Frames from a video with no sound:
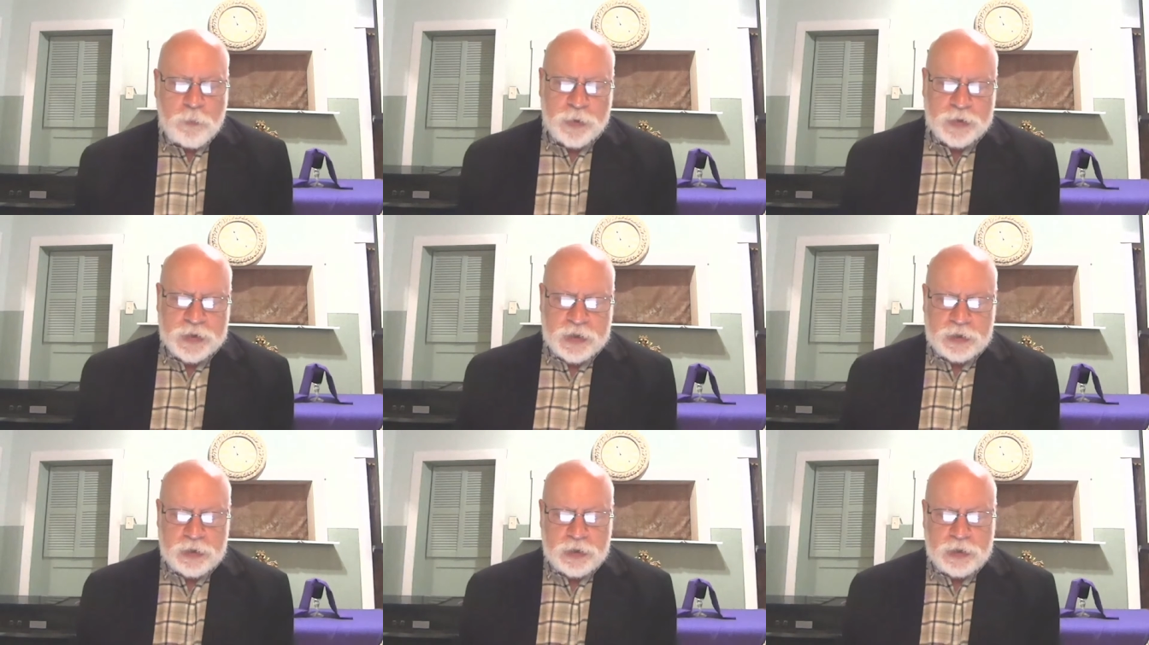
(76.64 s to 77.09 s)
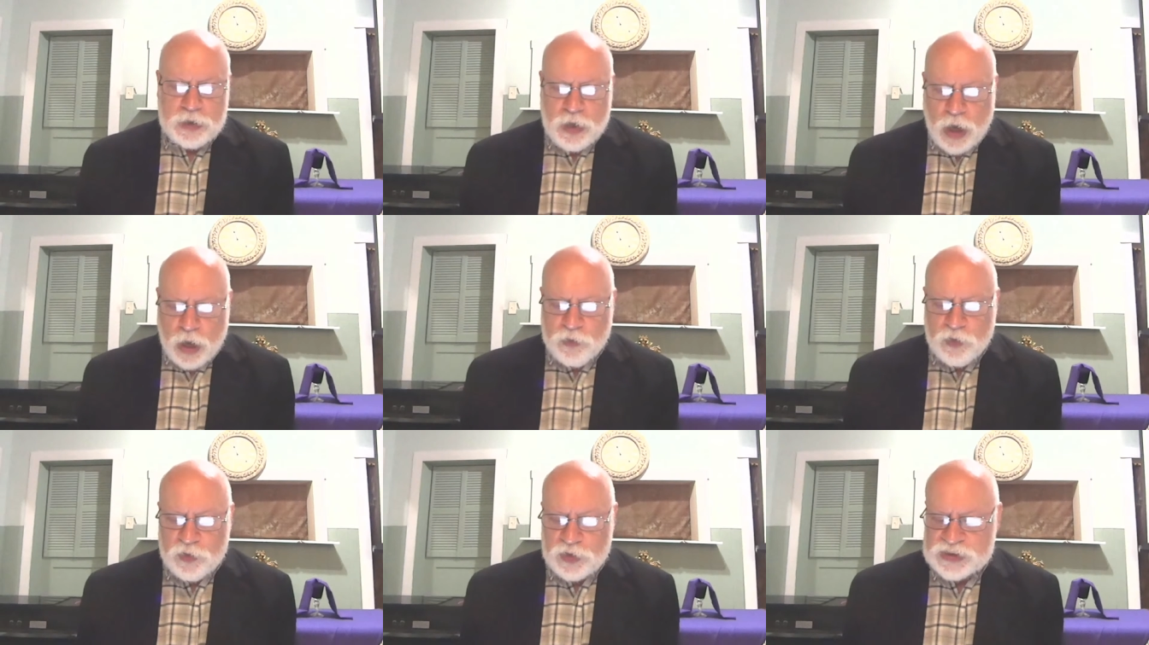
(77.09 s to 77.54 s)
But the
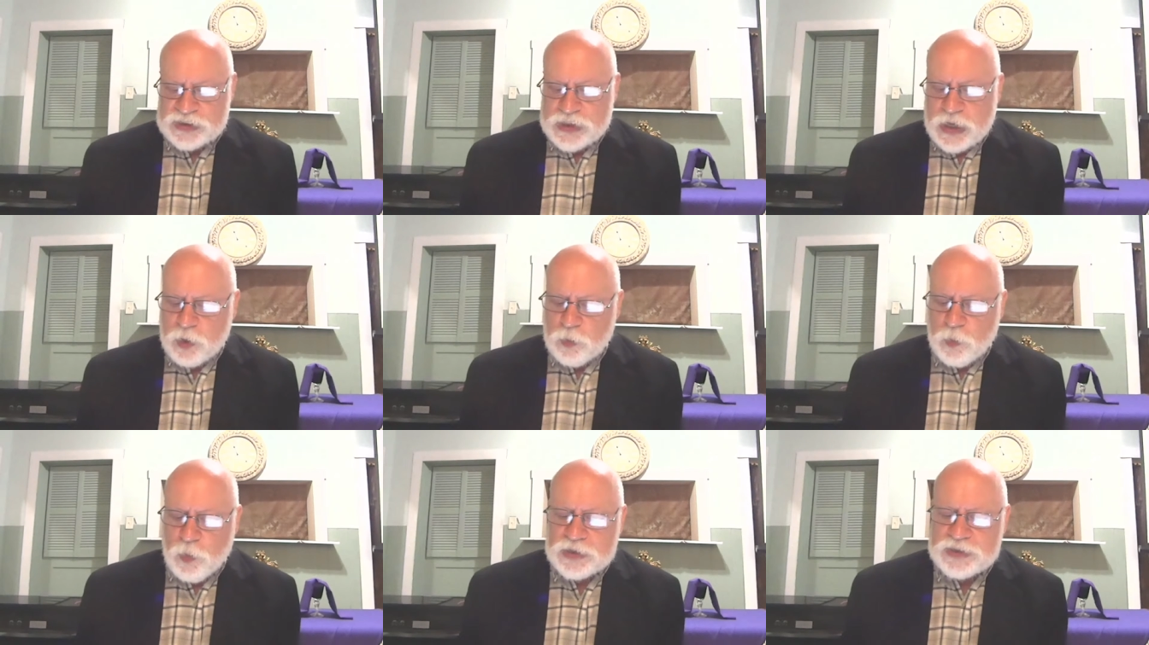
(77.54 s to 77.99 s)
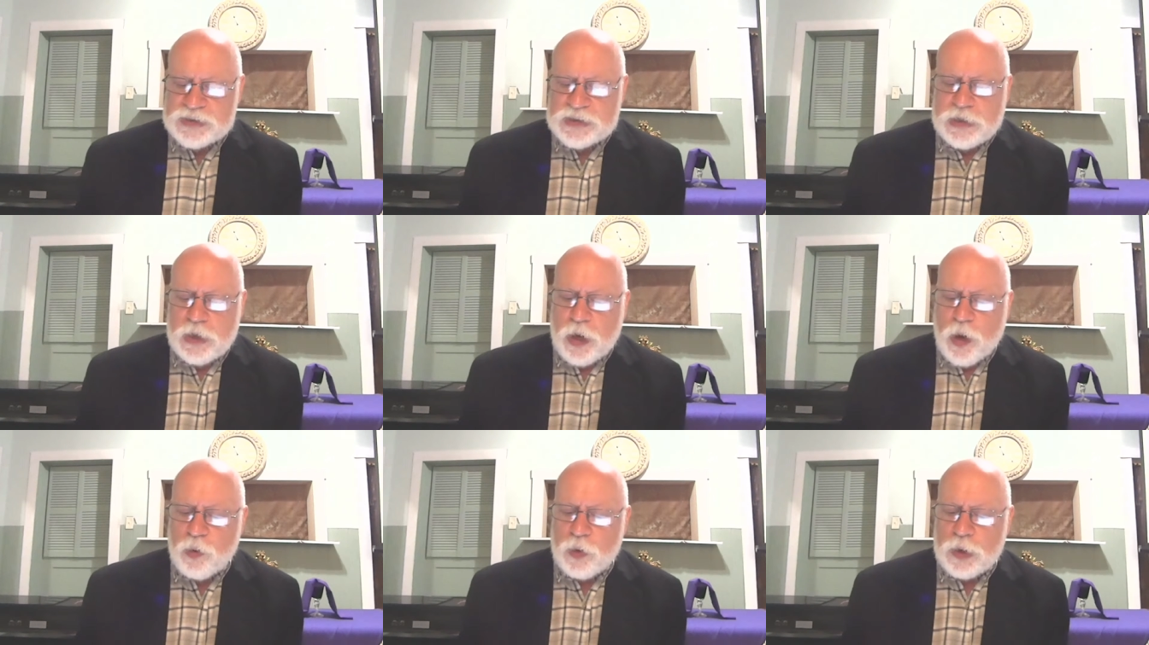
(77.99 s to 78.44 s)
younger son wasn't
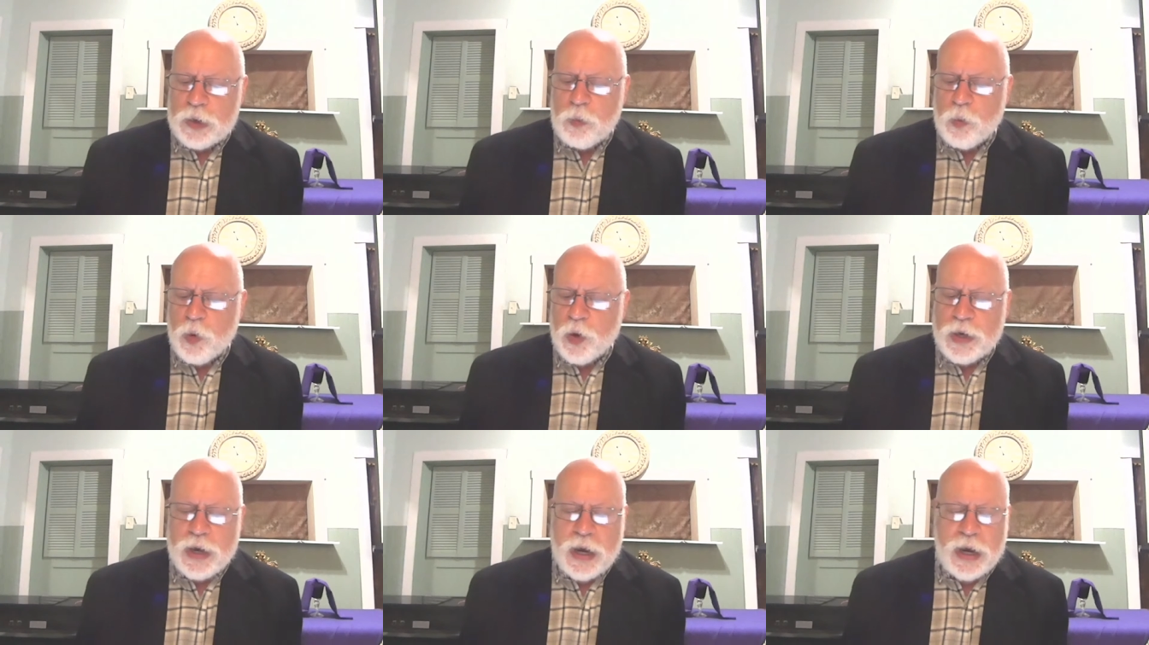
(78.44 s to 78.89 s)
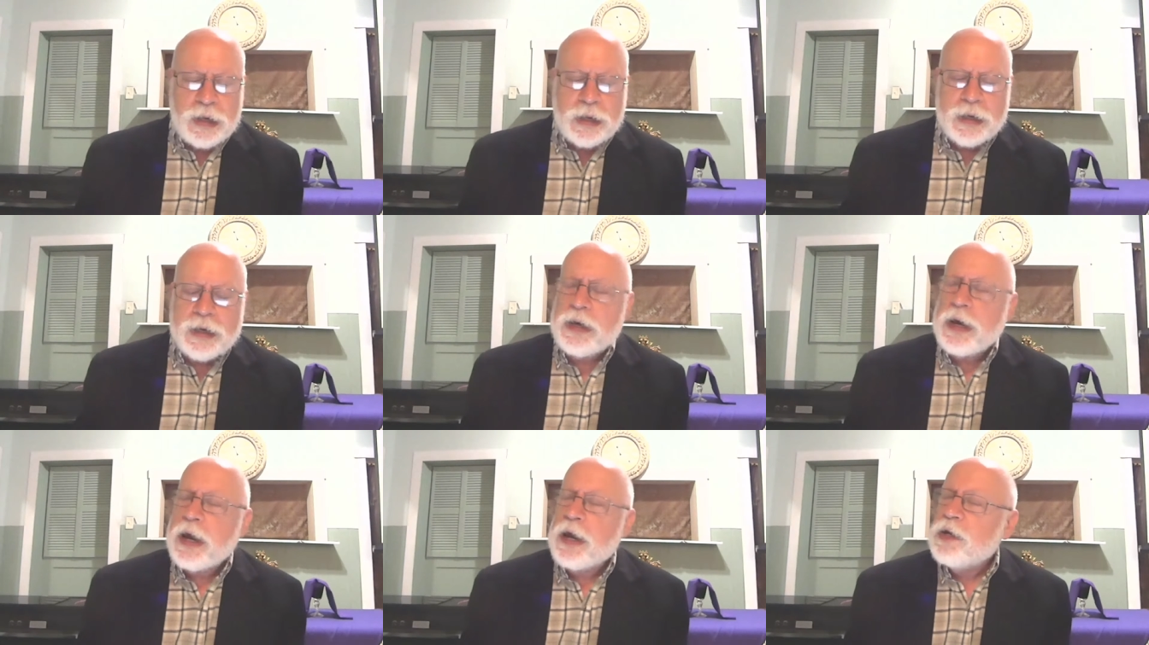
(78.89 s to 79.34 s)
the only one
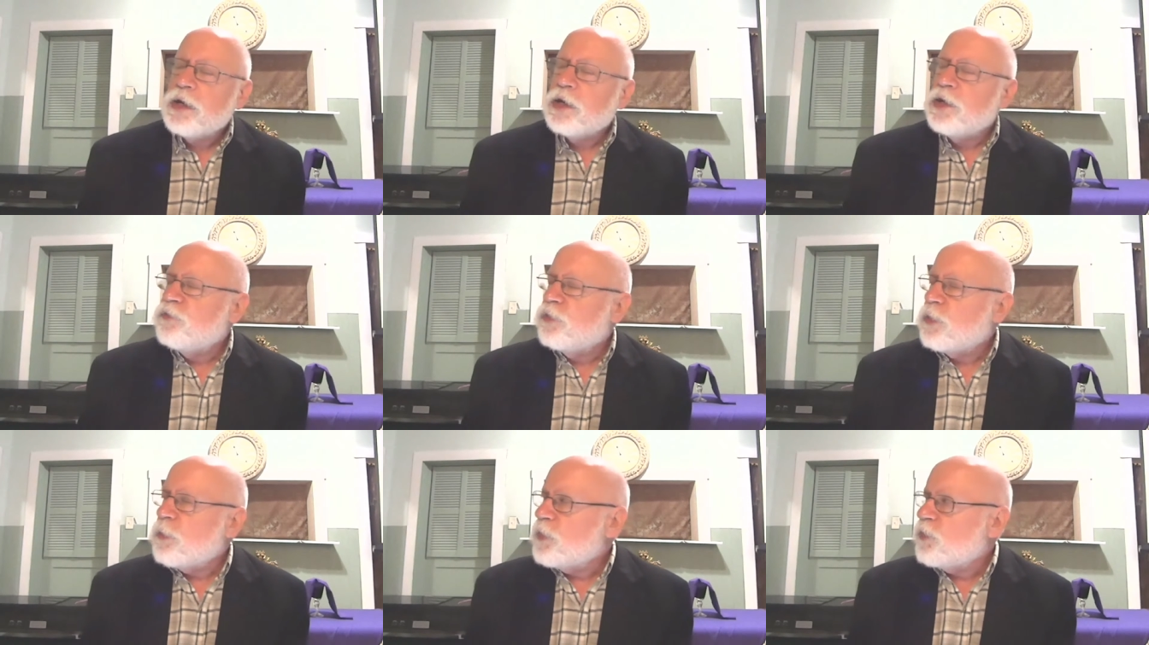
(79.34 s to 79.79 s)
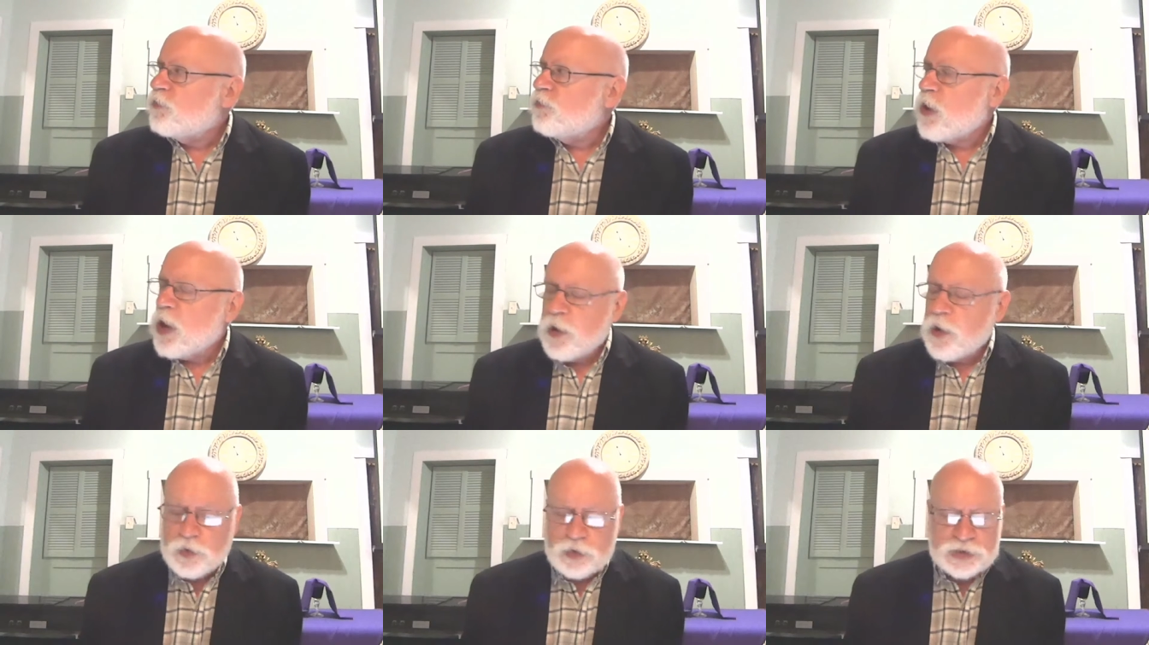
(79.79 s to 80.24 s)
alienated from the
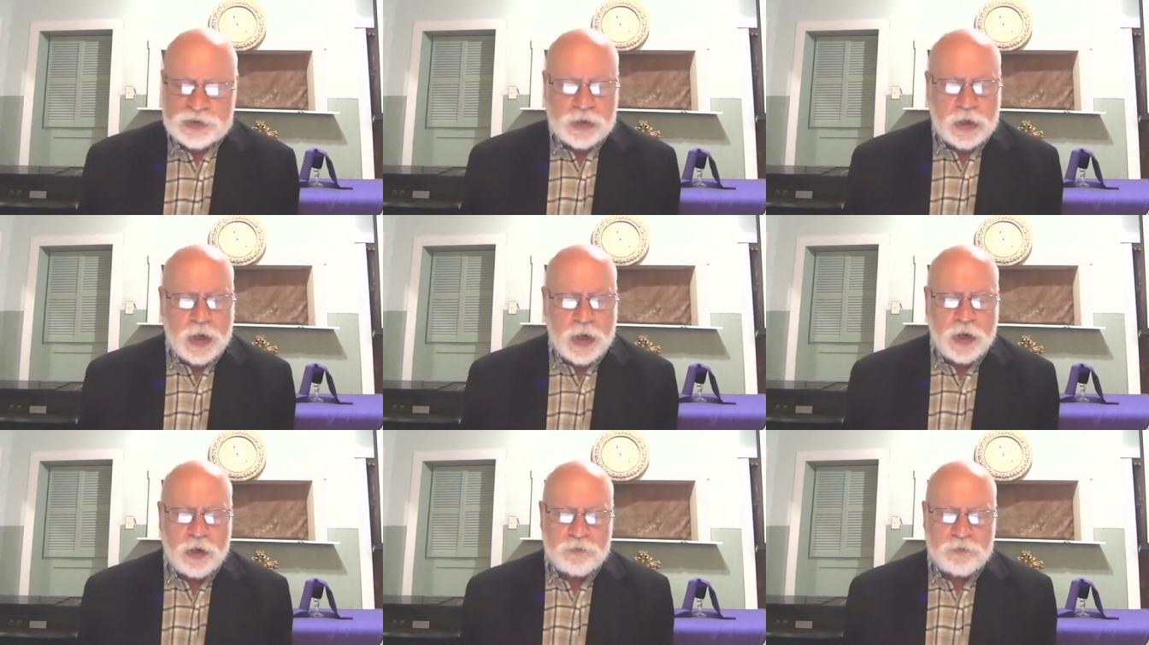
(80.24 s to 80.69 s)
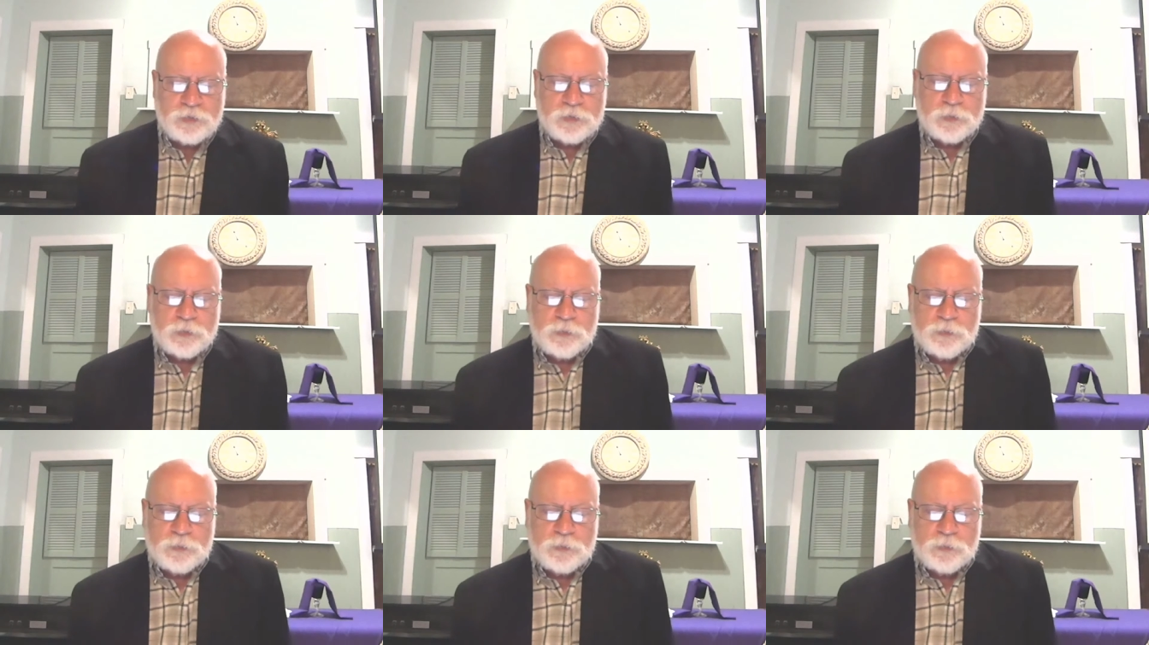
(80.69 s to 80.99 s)
father's love.